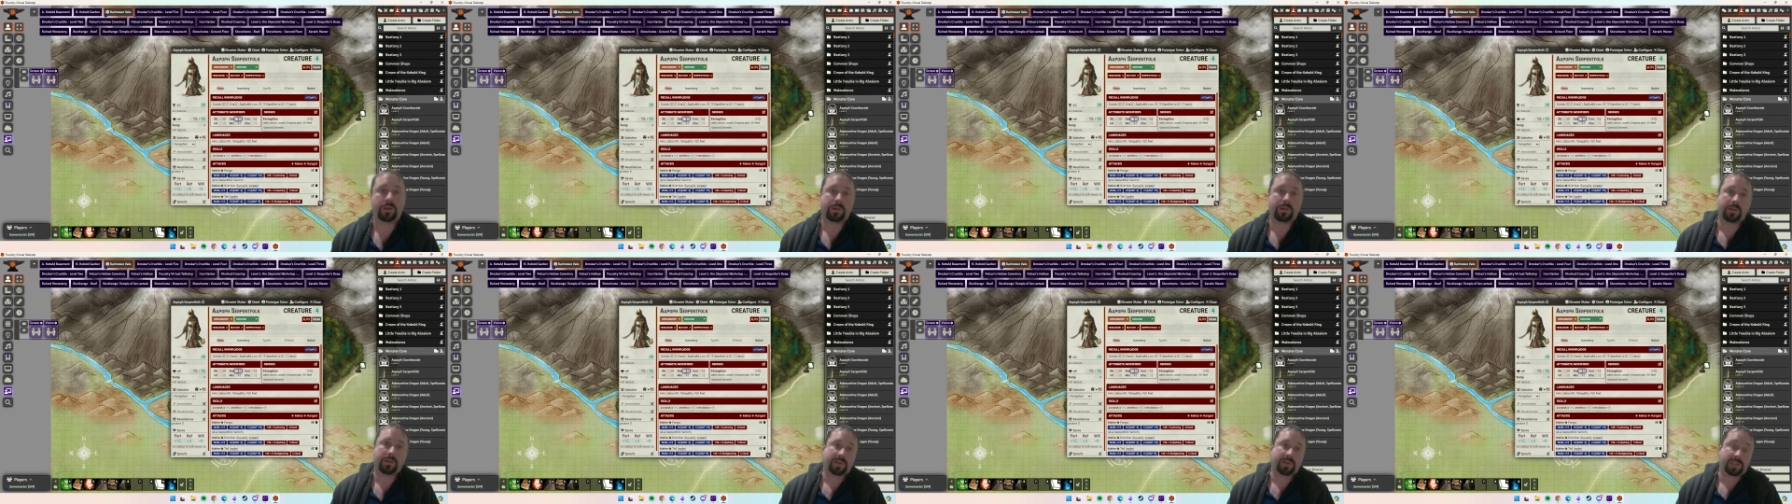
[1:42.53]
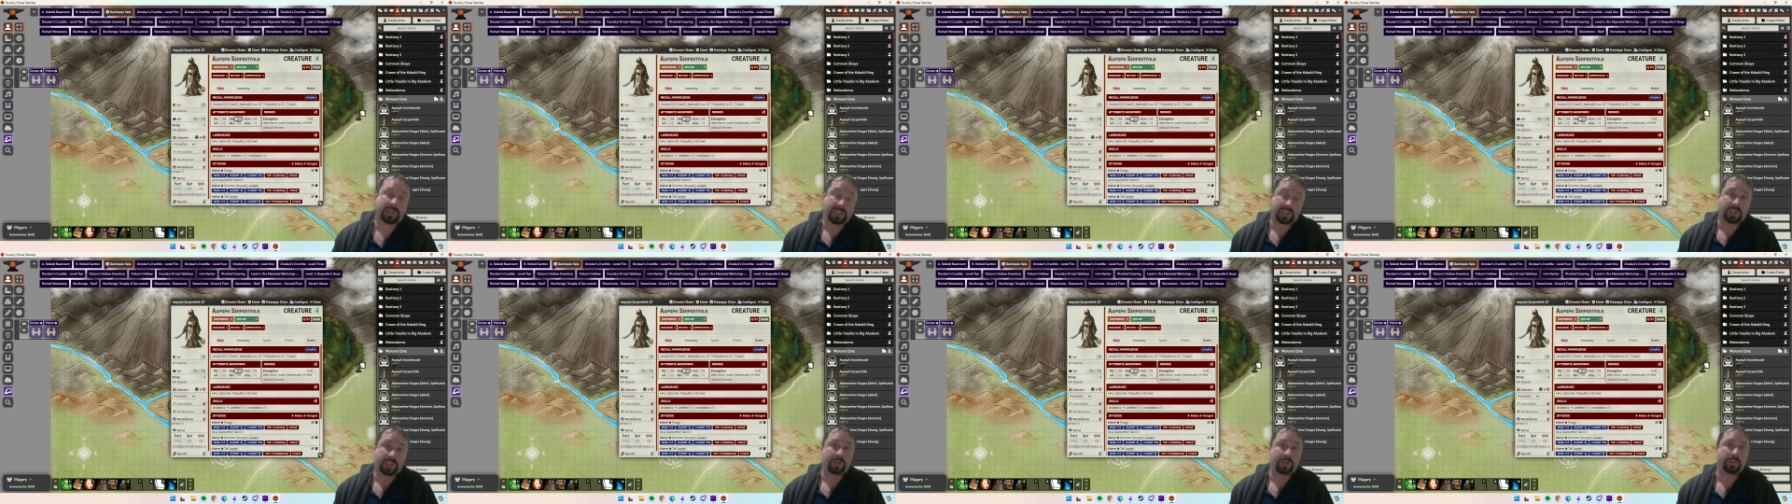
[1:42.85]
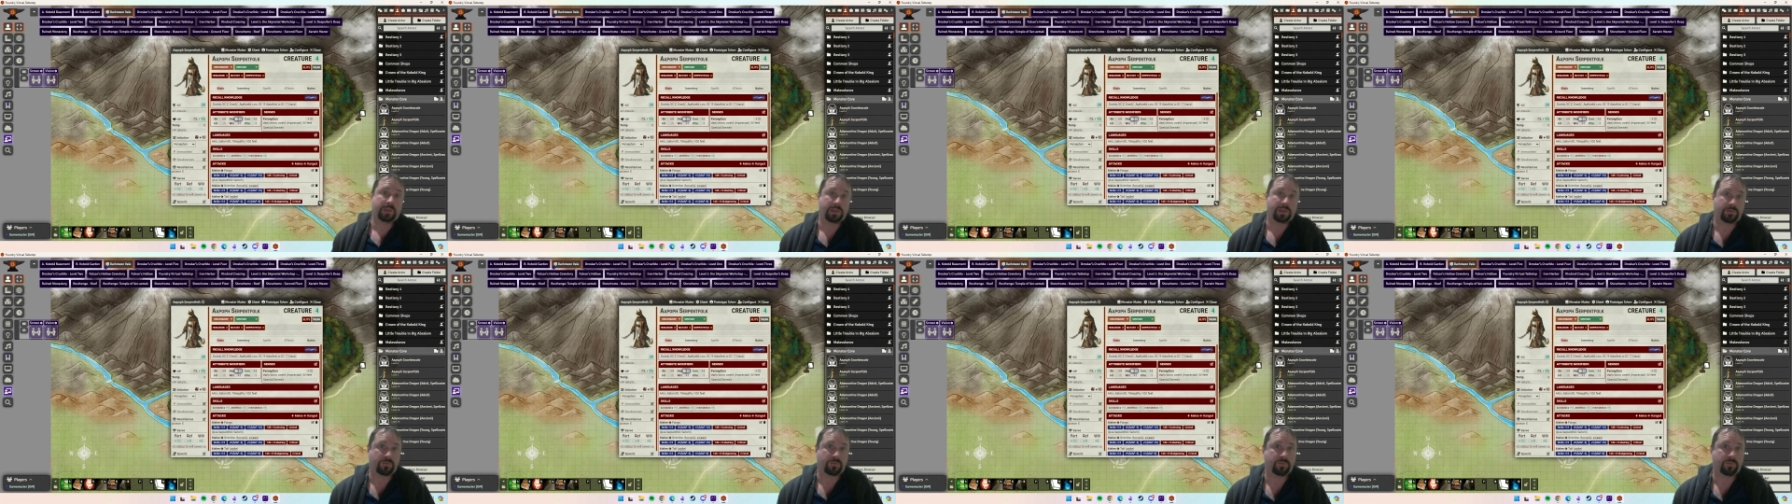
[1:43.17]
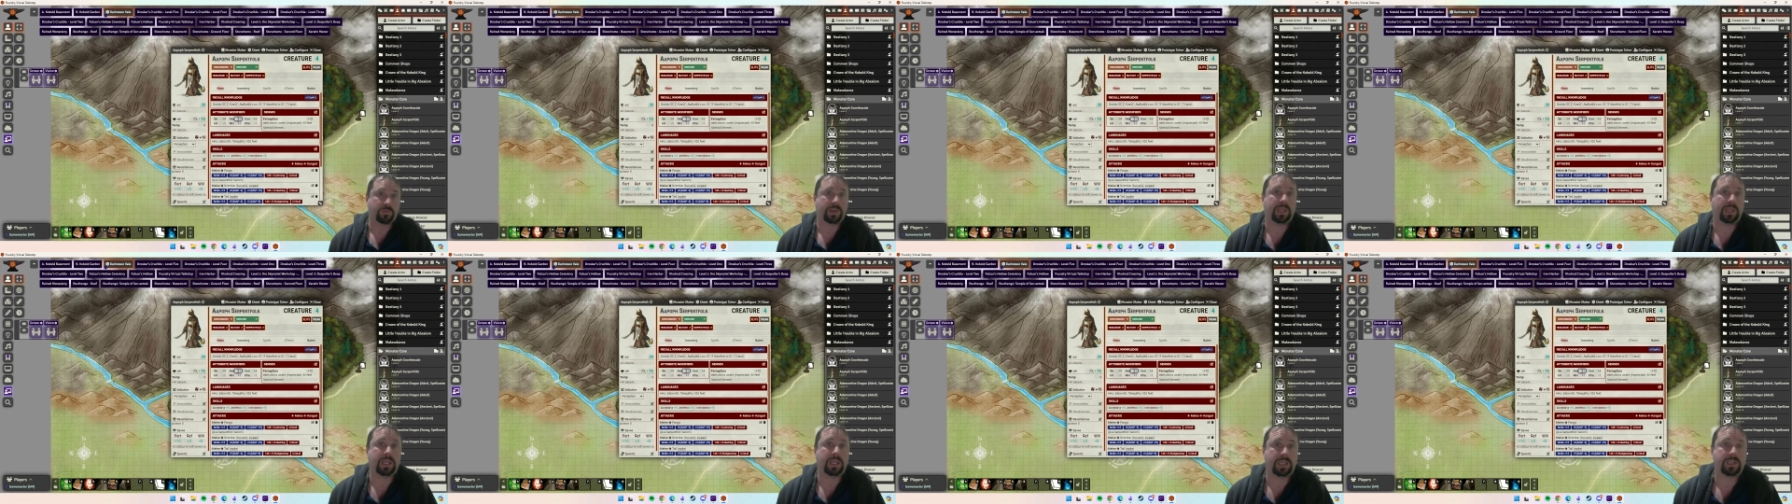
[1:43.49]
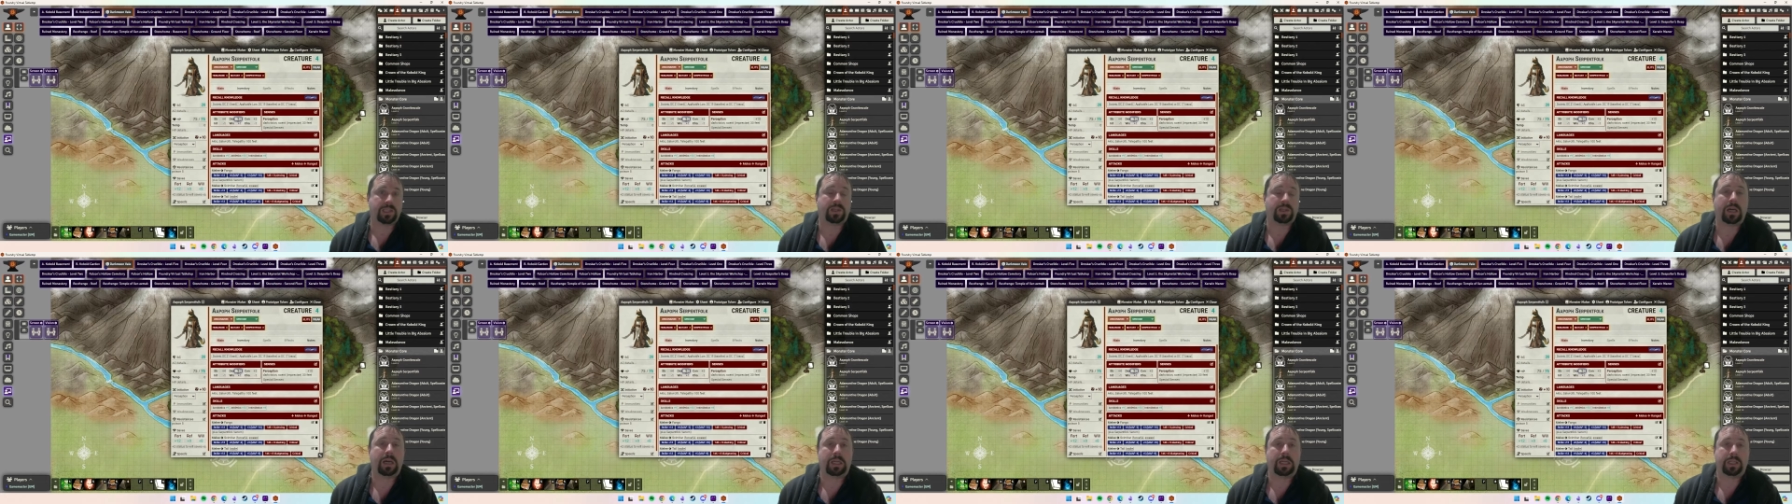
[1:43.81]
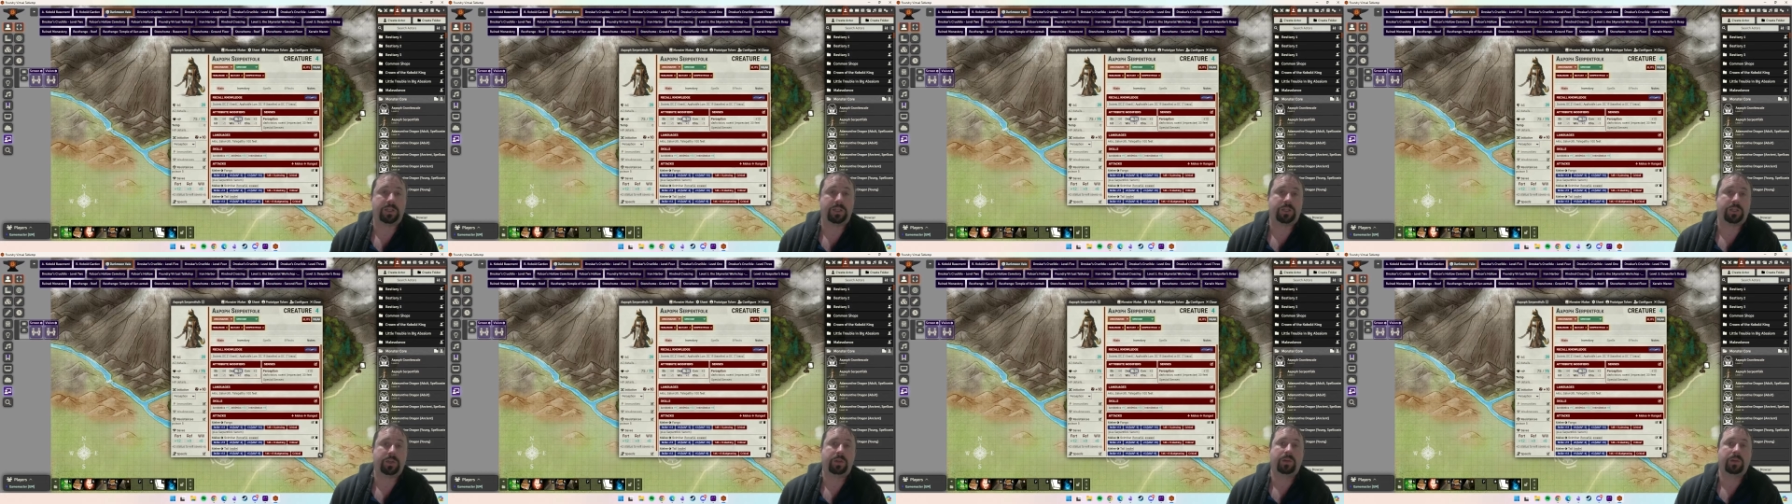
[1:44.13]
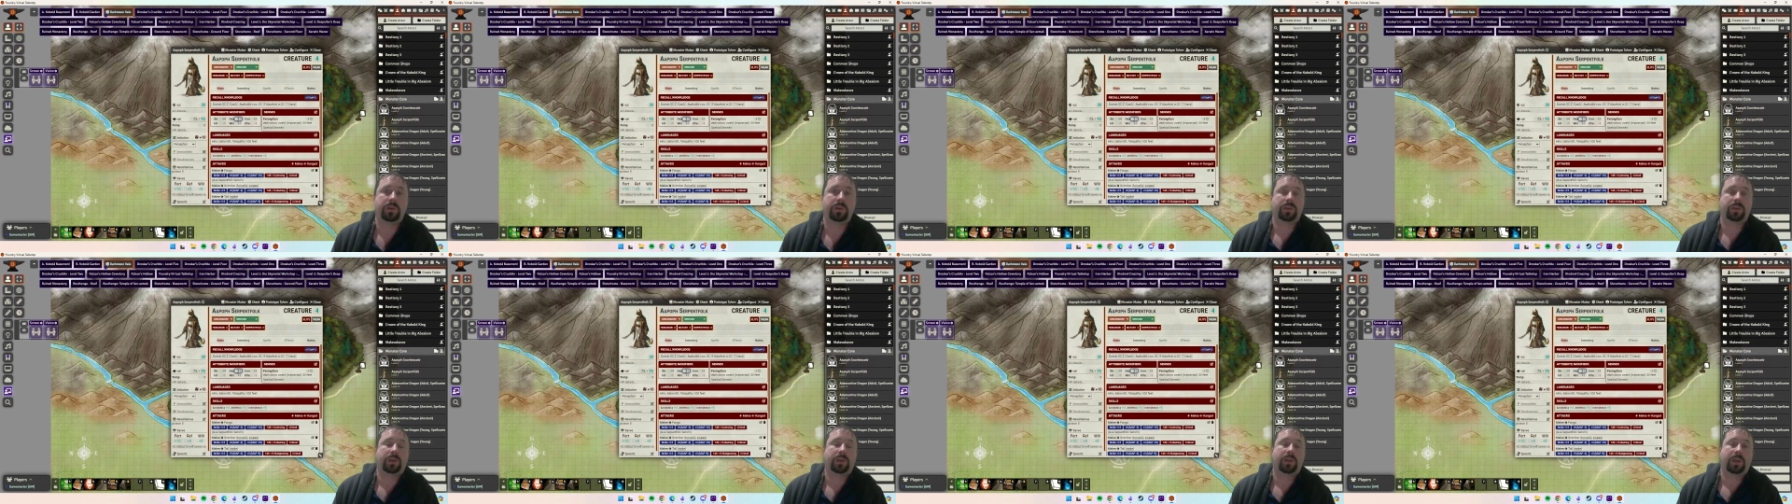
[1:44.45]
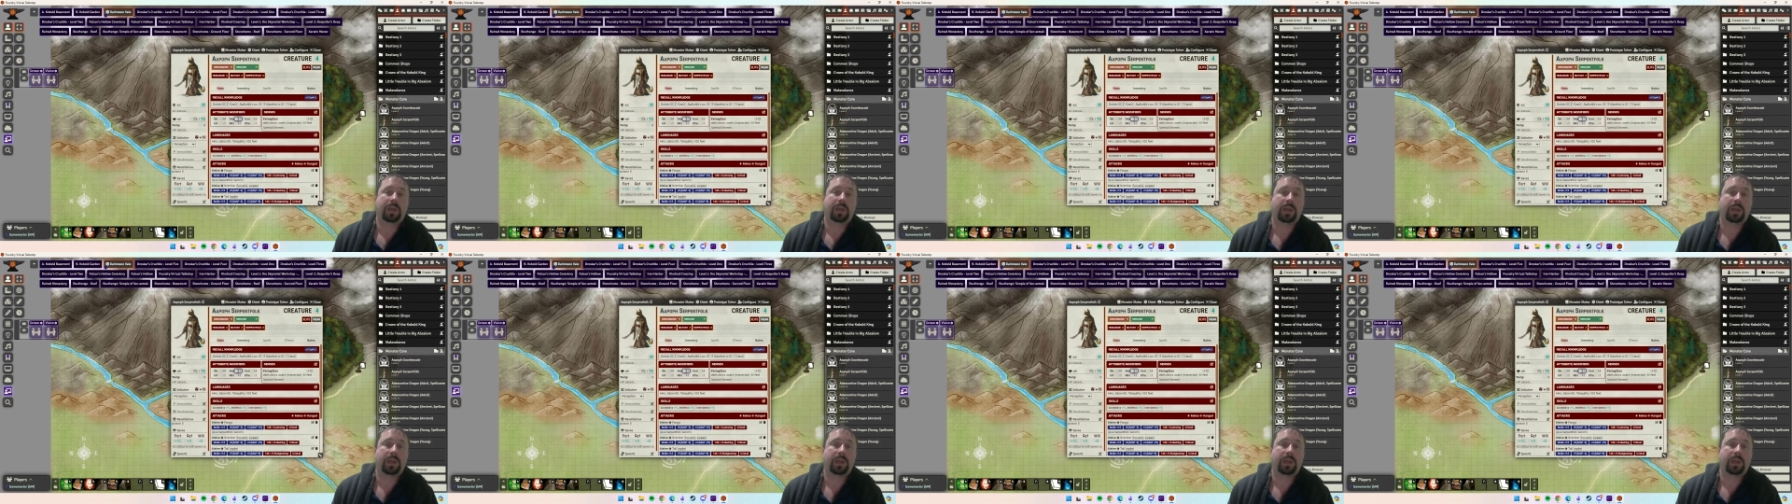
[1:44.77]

know that the system is really tightly tuned,